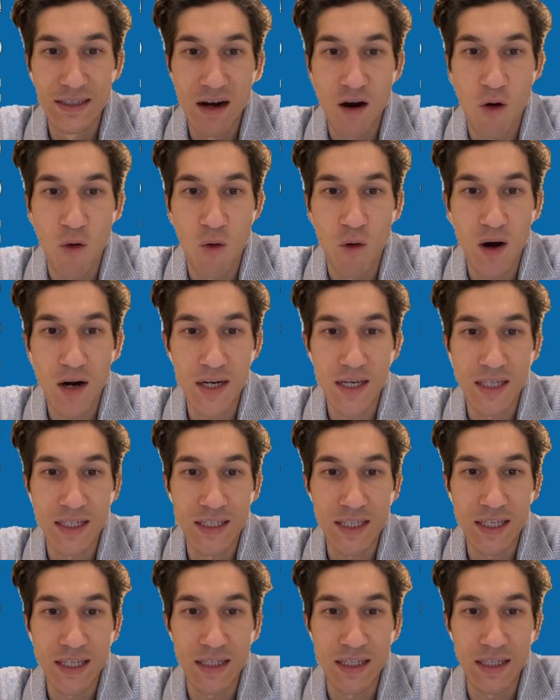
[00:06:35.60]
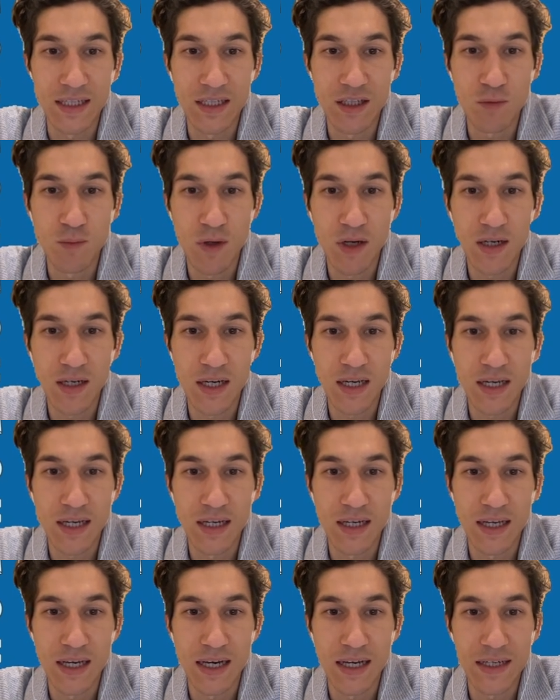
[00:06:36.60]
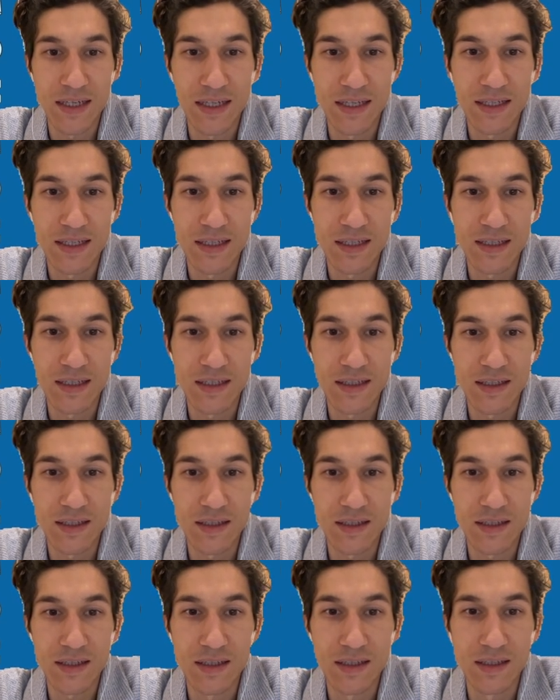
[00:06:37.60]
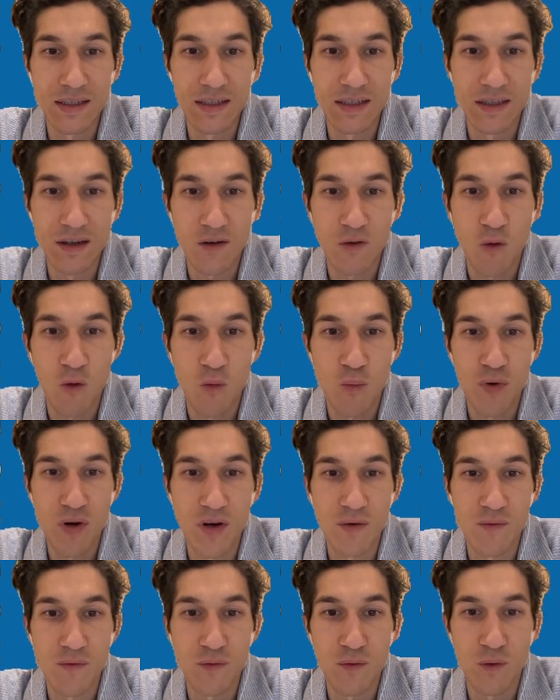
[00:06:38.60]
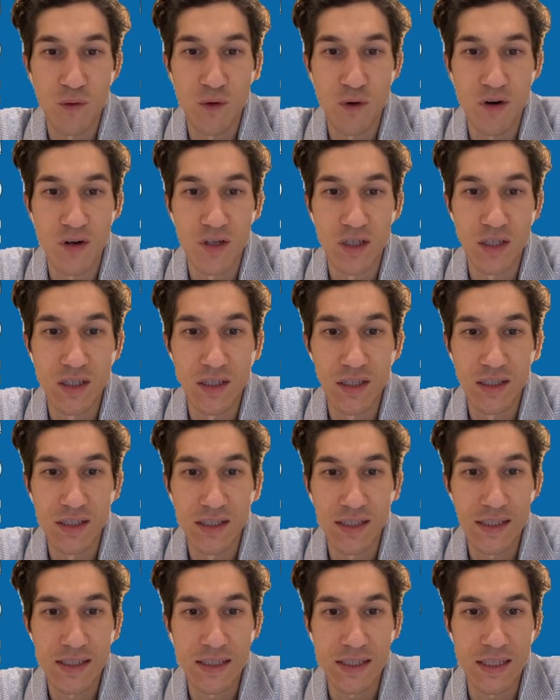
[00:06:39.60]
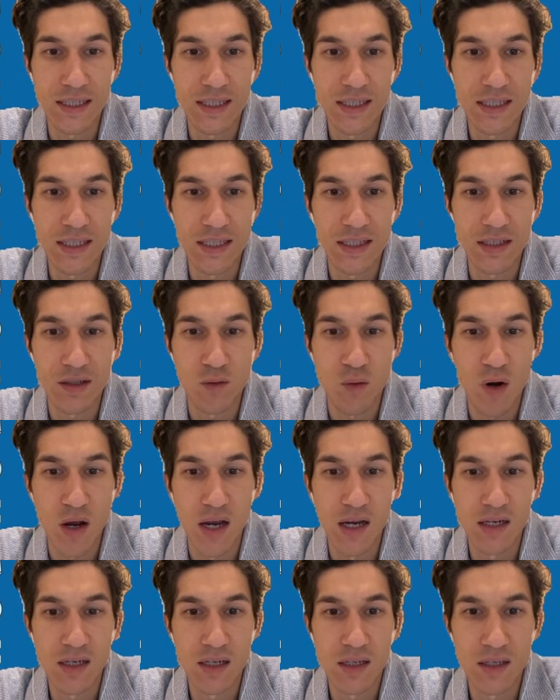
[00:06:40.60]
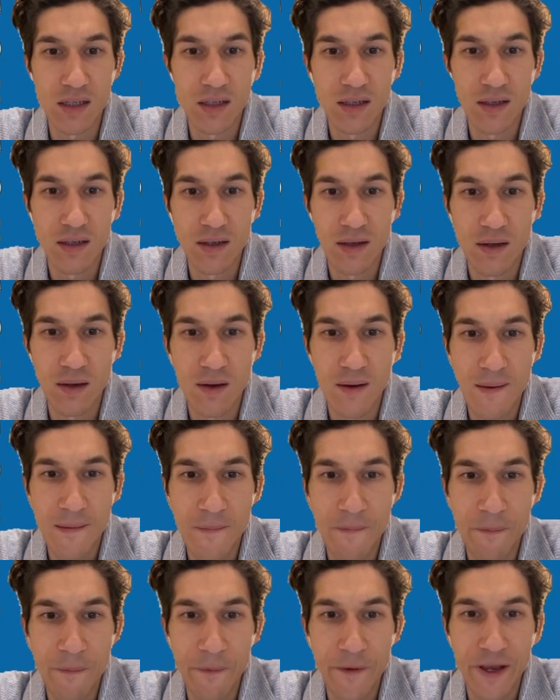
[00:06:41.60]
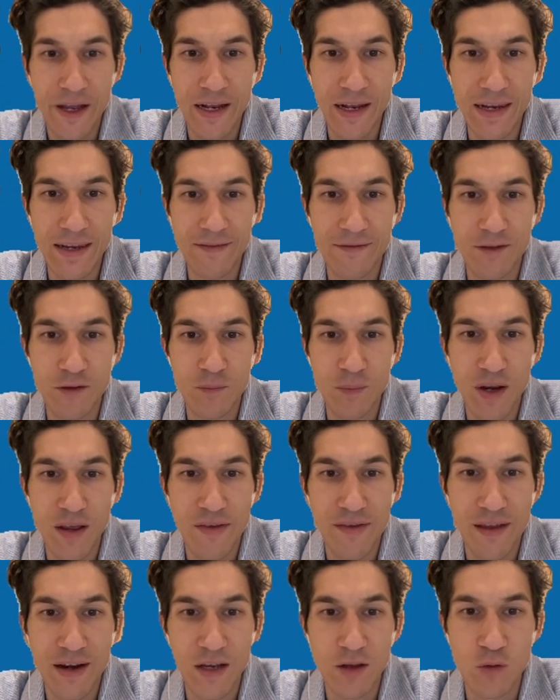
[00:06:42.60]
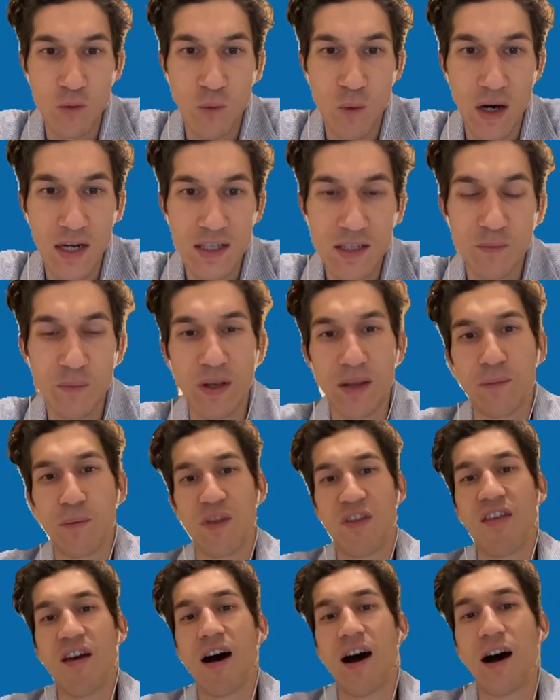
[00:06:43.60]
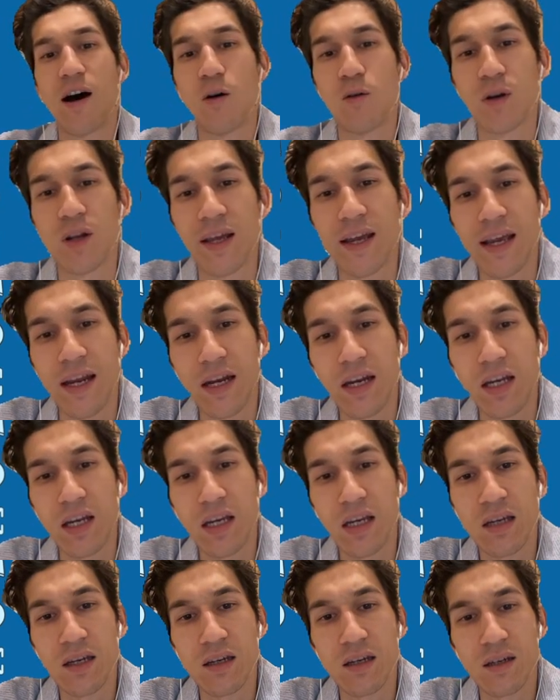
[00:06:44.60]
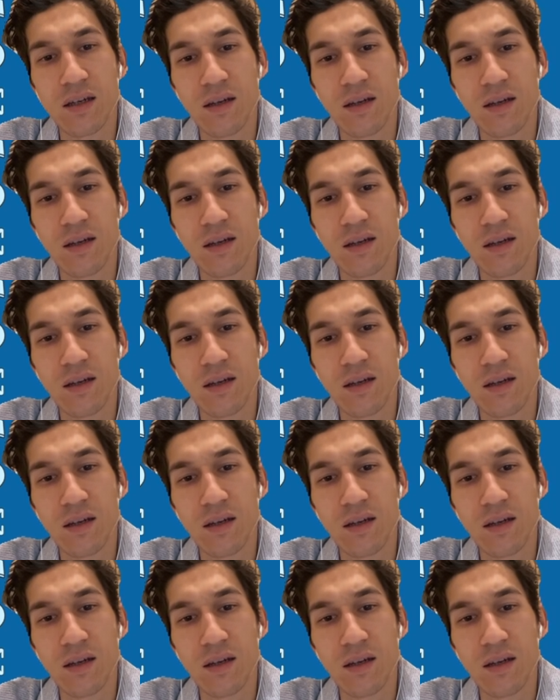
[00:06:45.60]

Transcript: or I can take this one and kind of uh, hoping for cities right and leave on my three to ones but without any